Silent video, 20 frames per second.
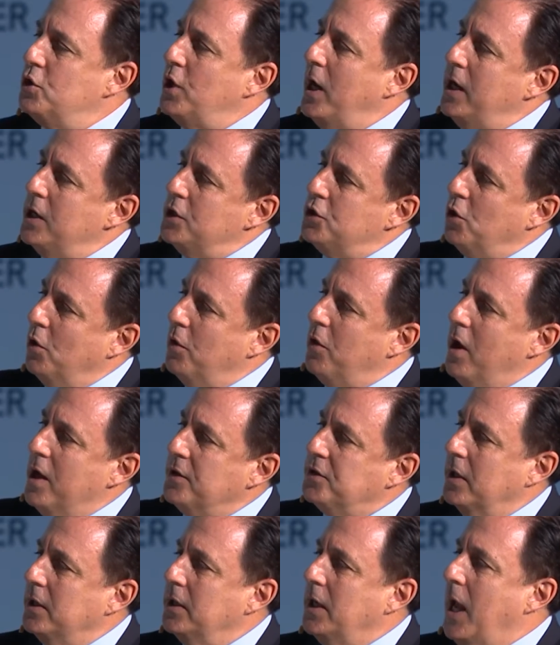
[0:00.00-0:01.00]
change. Your
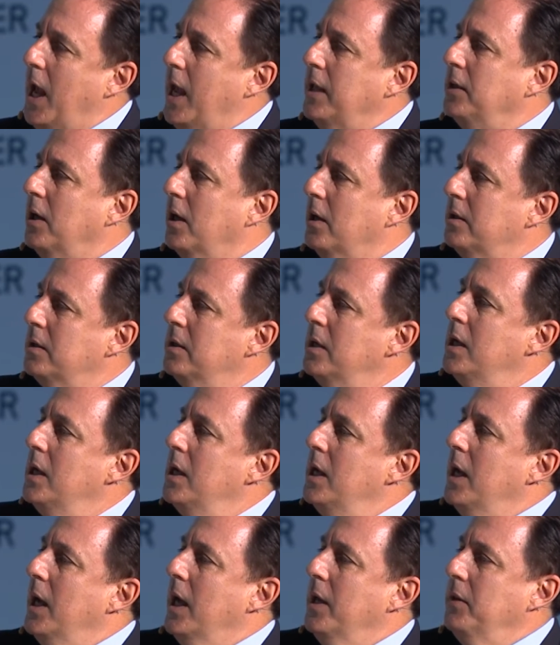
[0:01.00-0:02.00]
thoughts on Kenya
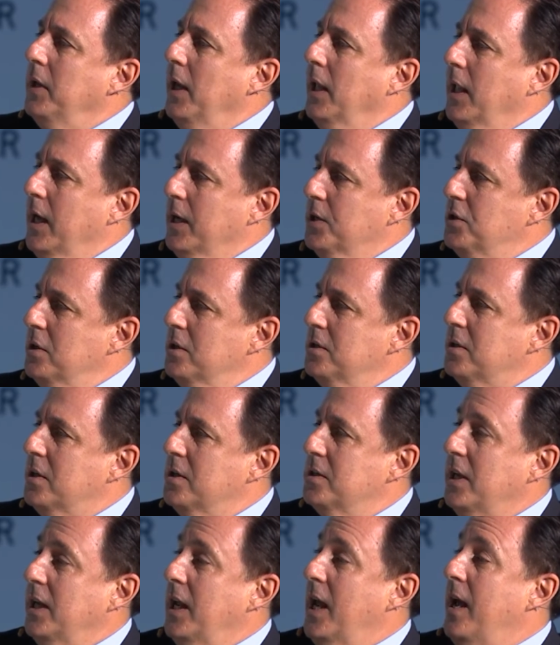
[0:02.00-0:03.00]
and the elections,
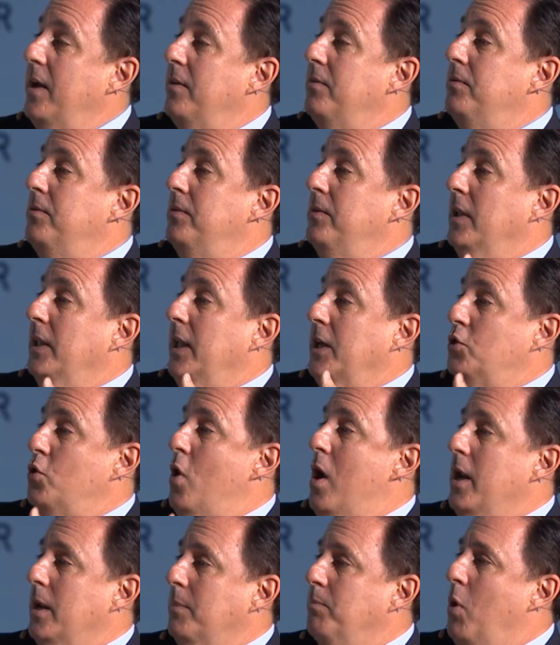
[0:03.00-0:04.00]
because they have
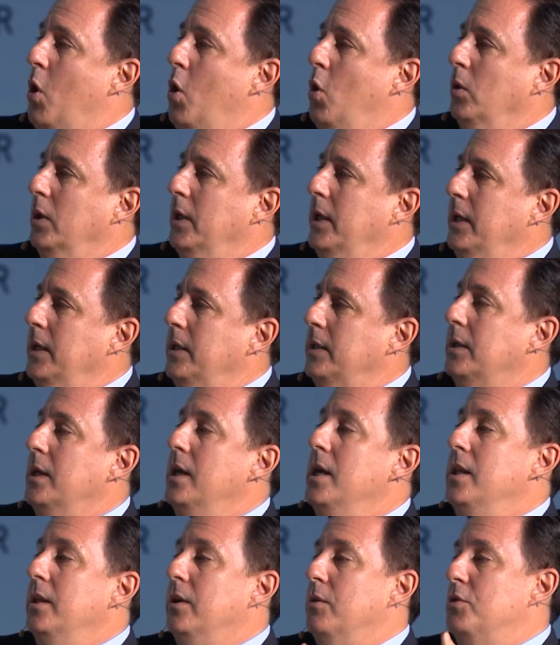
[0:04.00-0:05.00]
electronic polling.
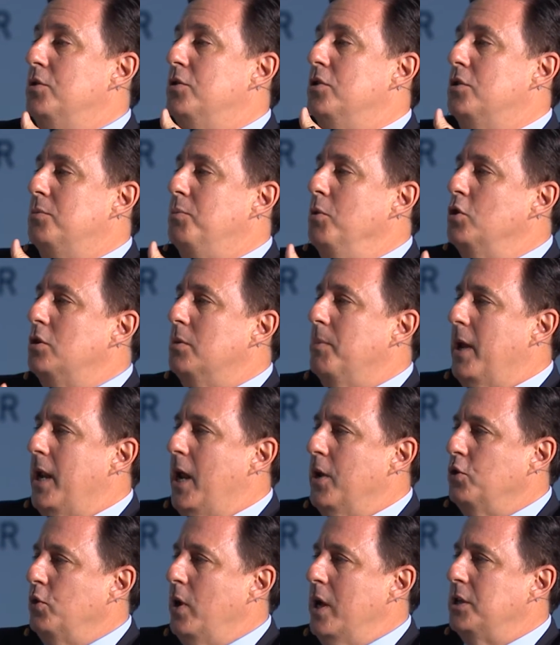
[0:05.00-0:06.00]
There's disputes about
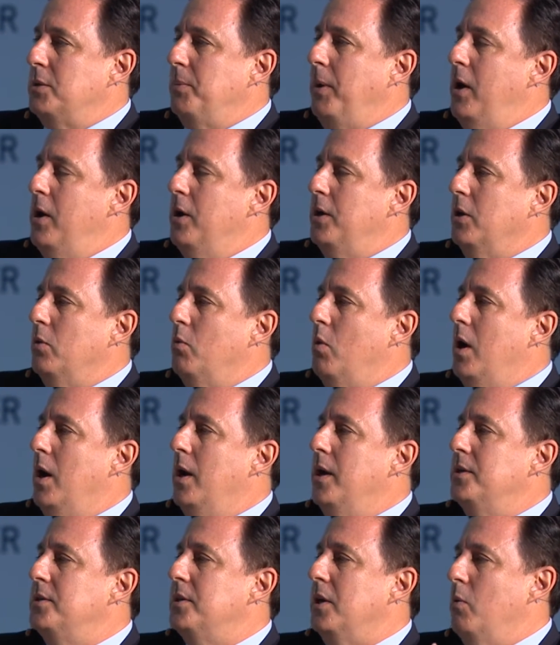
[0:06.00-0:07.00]
how transparent it
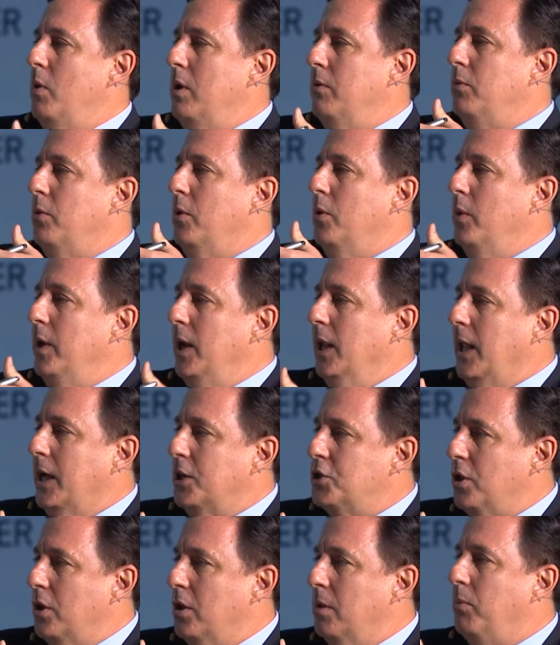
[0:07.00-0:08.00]
was. They went for a
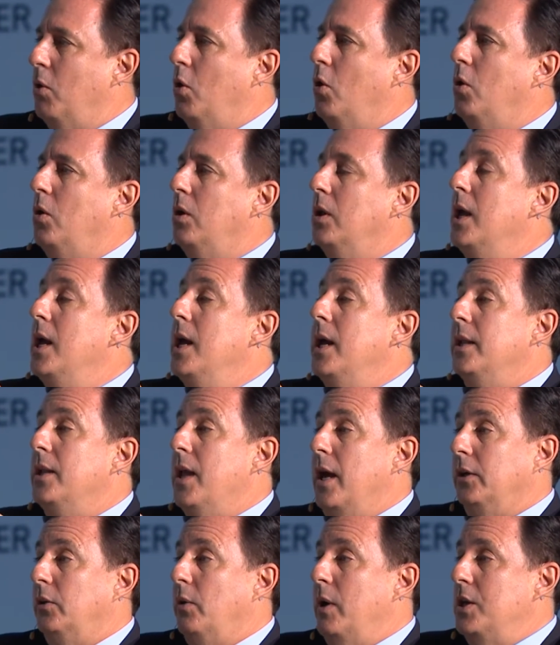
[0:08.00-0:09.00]
re-election of the poll,
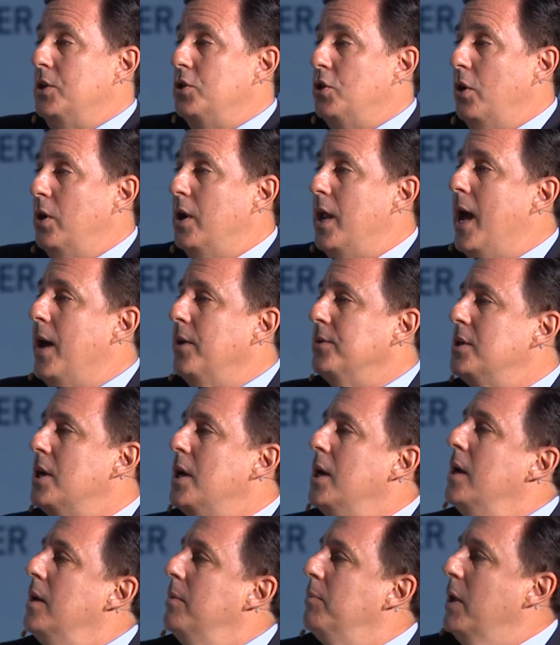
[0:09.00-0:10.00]
not great turnout,
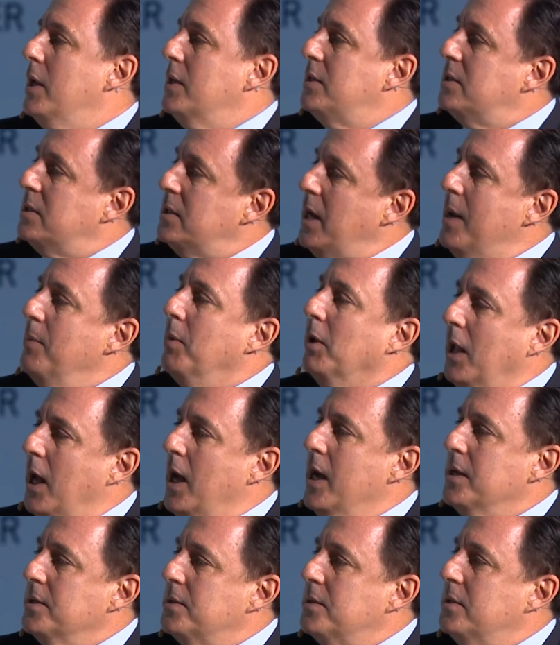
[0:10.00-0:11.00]
but it's
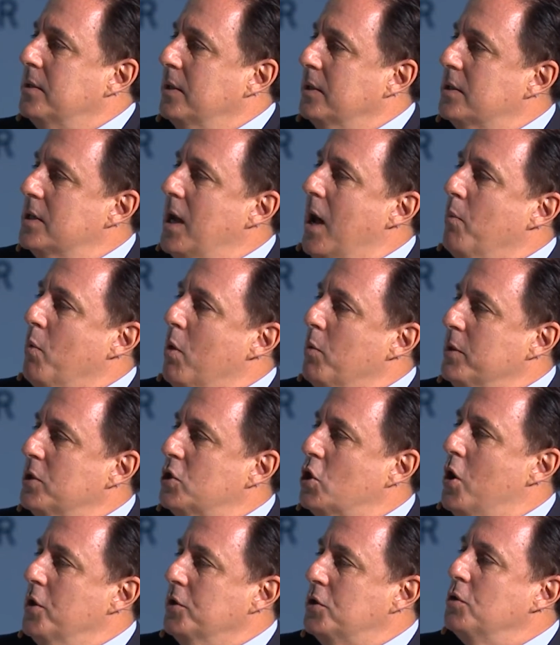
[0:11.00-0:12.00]
stabilized. It's not what we
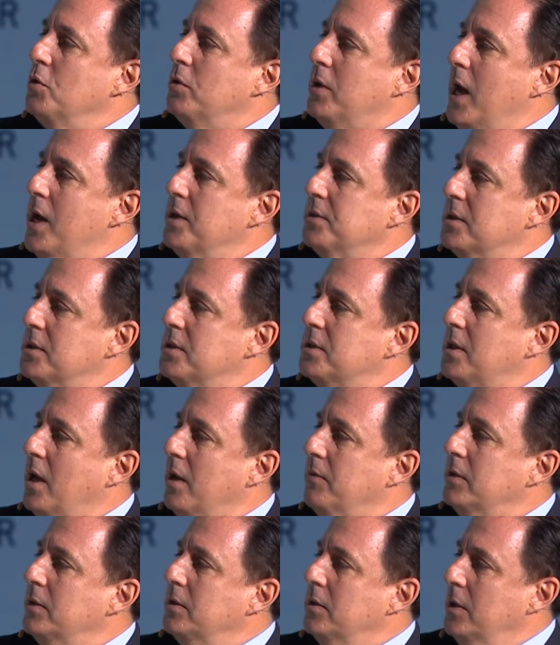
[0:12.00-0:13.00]
saw in
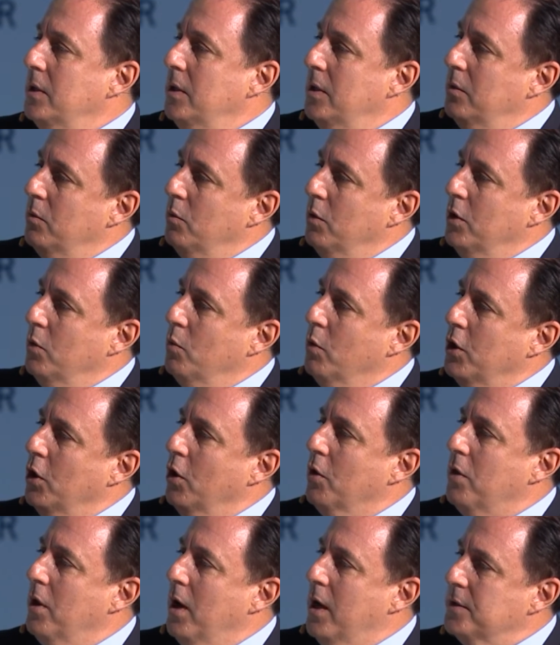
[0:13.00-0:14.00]
2007. What are
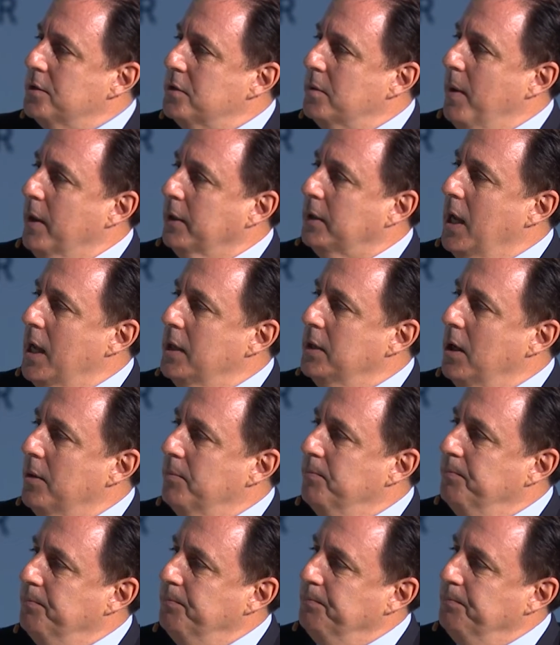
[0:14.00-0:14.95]
your thoughts about Kenya?